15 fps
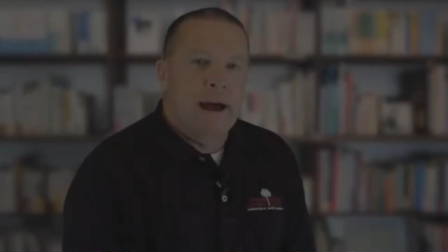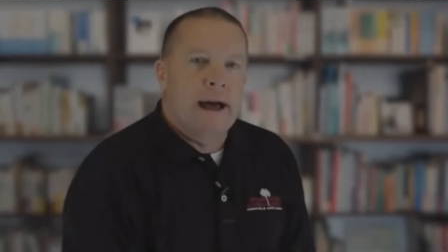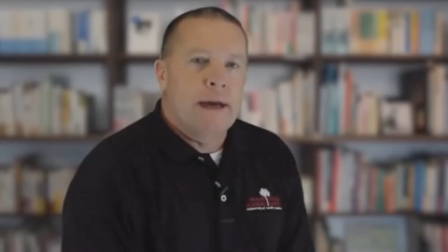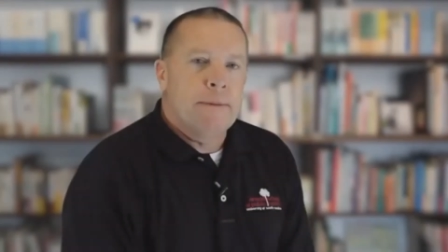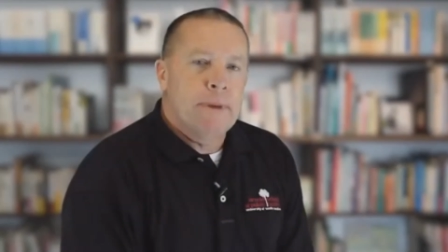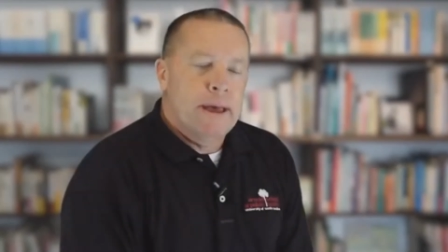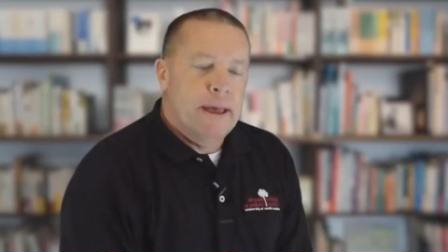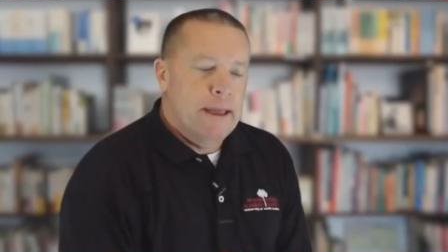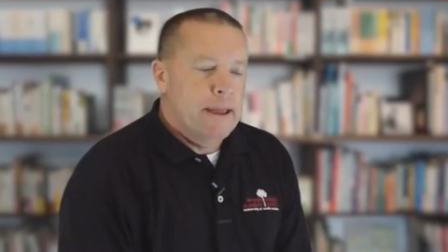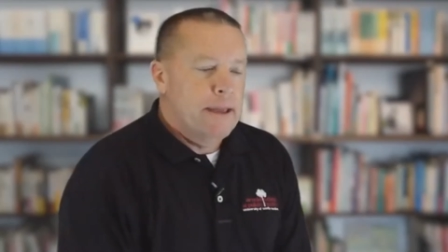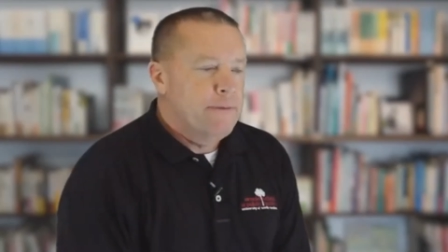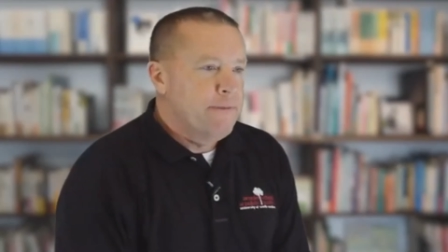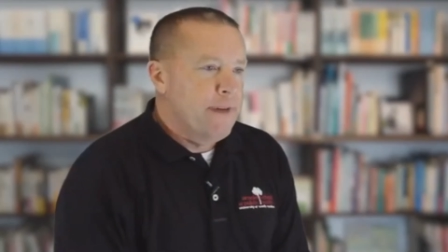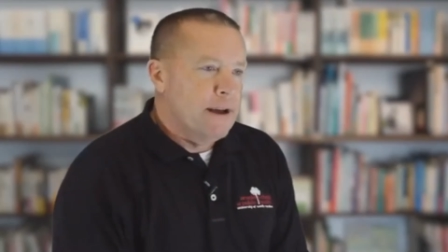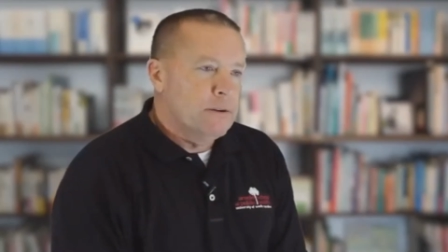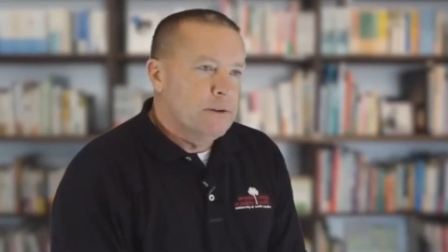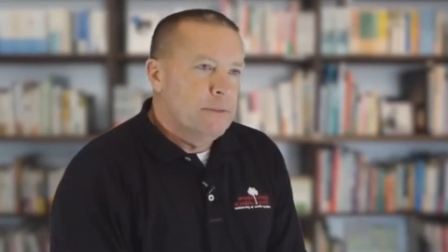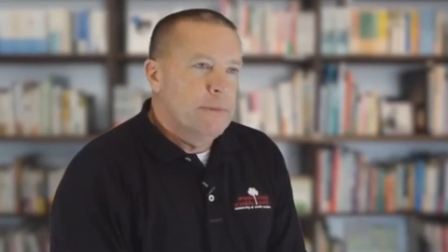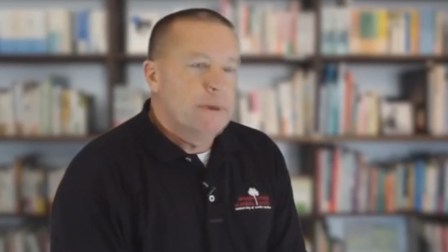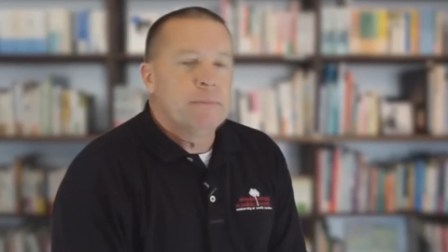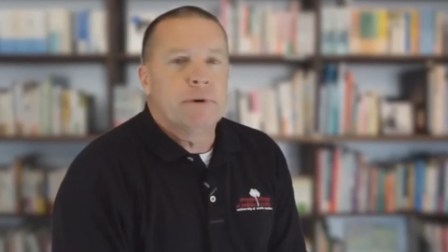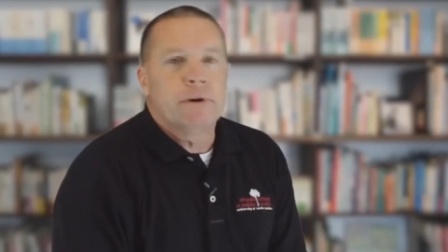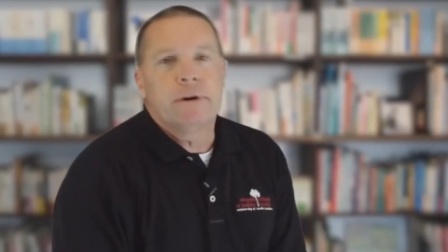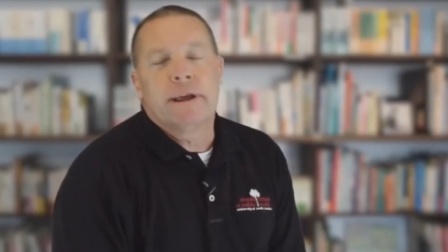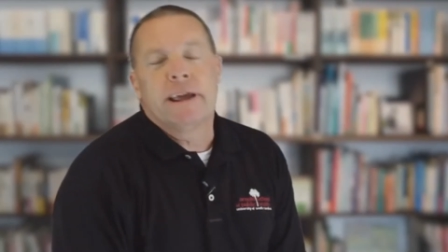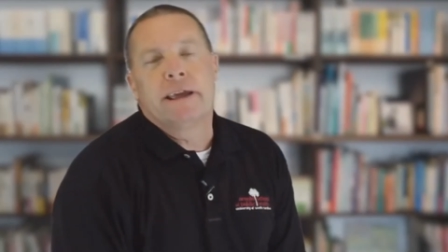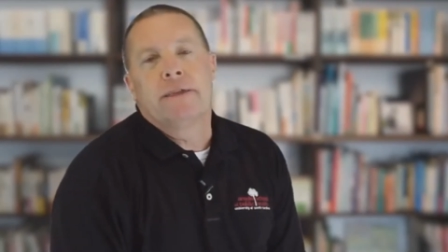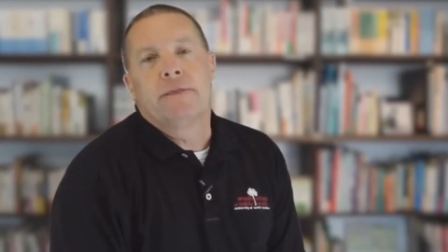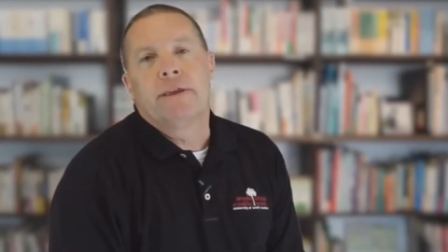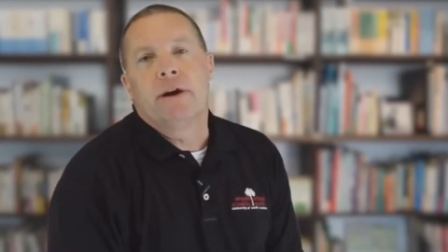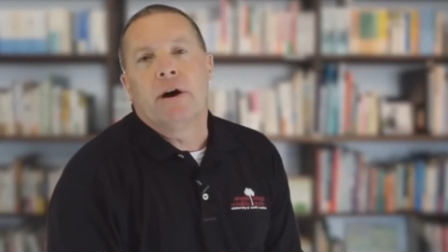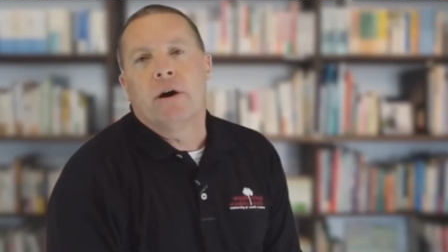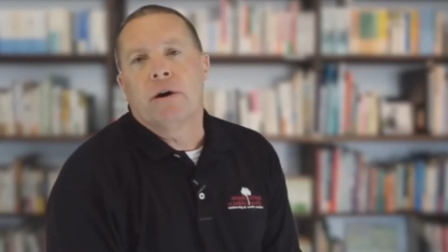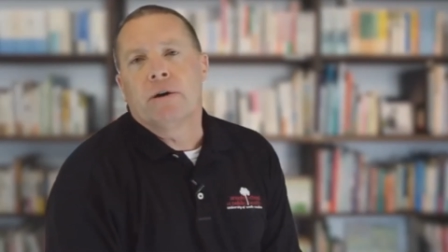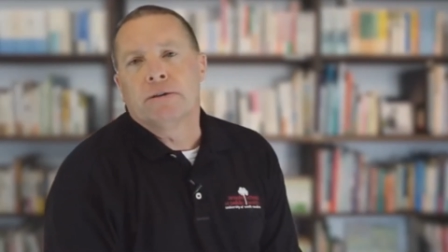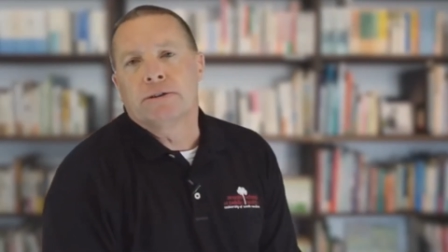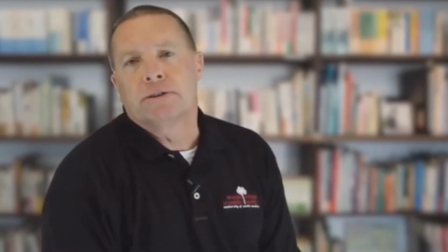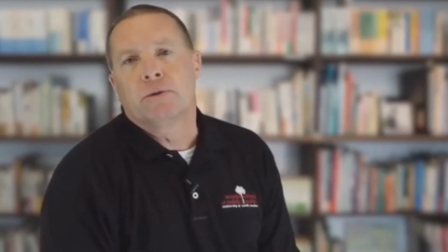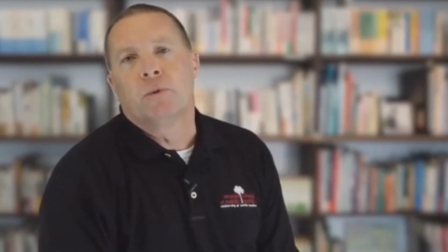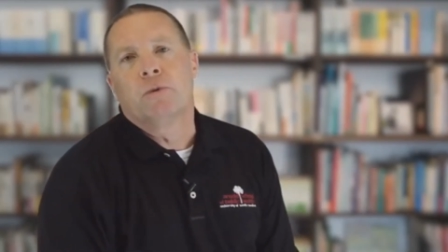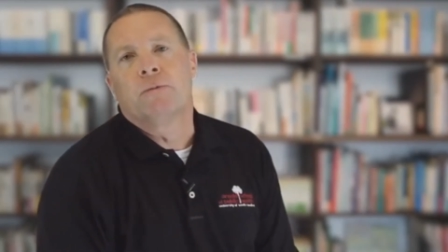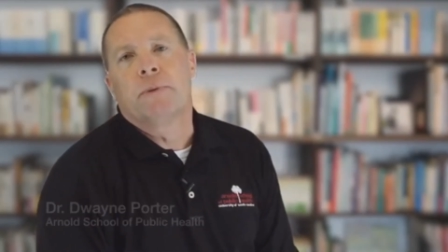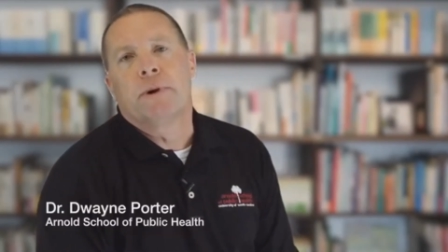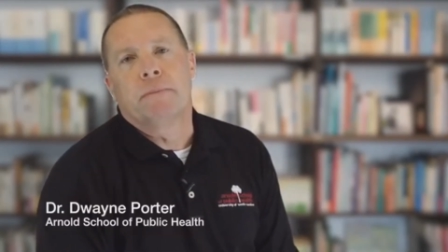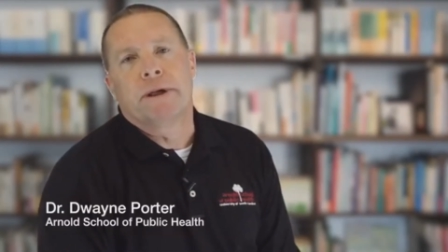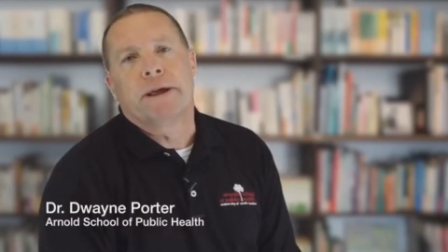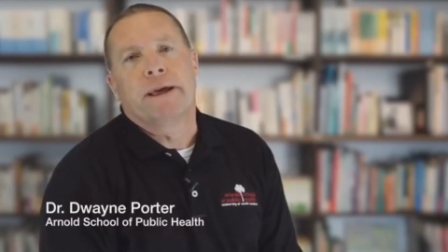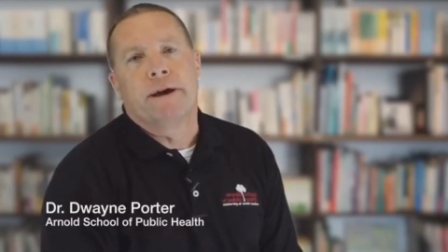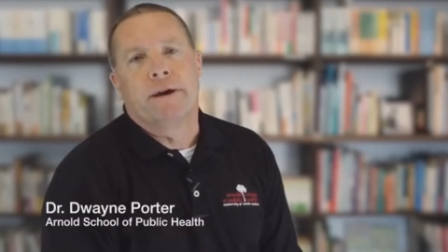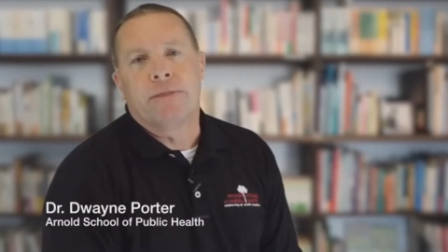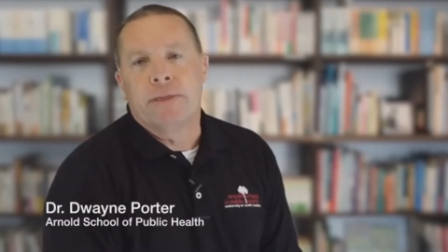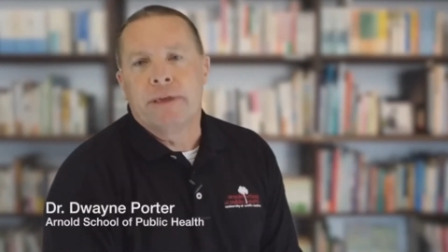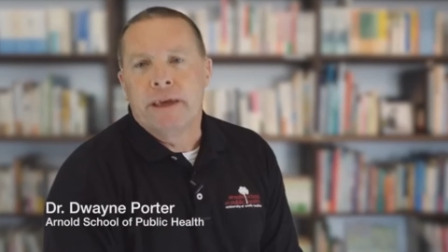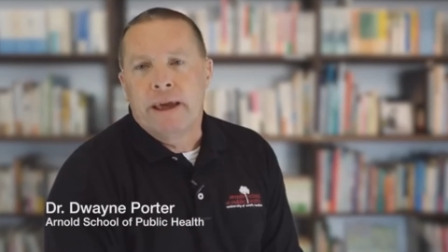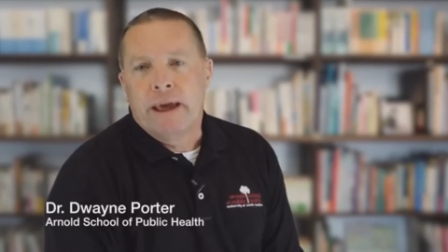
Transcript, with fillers: I'm a faculty member in the Arnold School of Public Health.